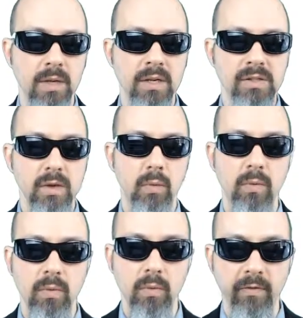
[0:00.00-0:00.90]
So
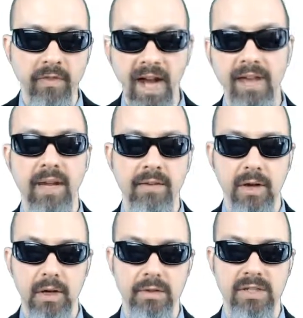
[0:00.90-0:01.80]
5 out of
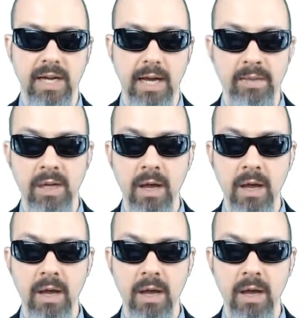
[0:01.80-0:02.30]
100 times,